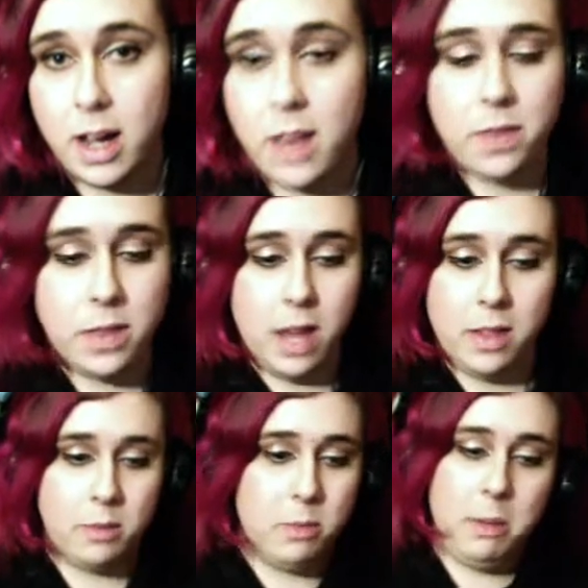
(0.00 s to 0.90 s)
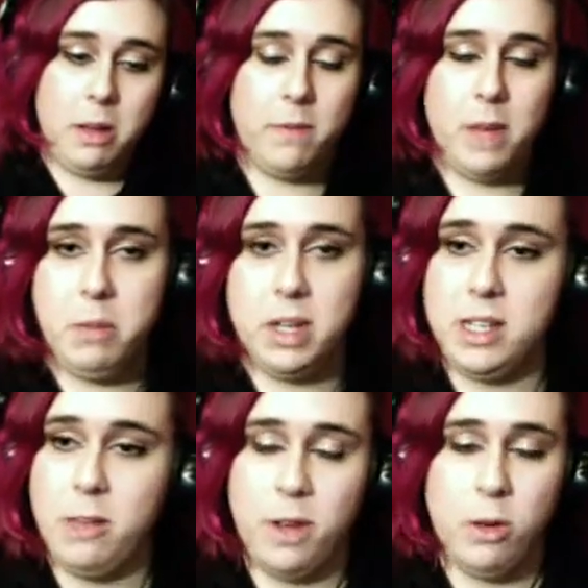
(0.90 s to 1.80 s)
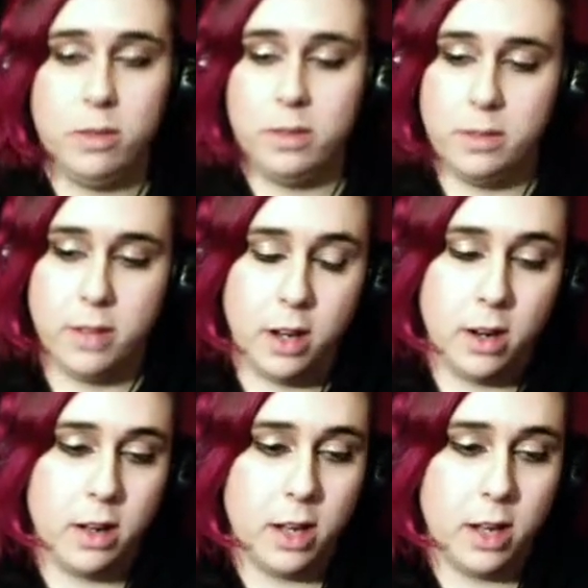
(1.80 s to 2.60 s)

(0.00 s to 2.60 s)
I, I maybe I'll fade myself out here.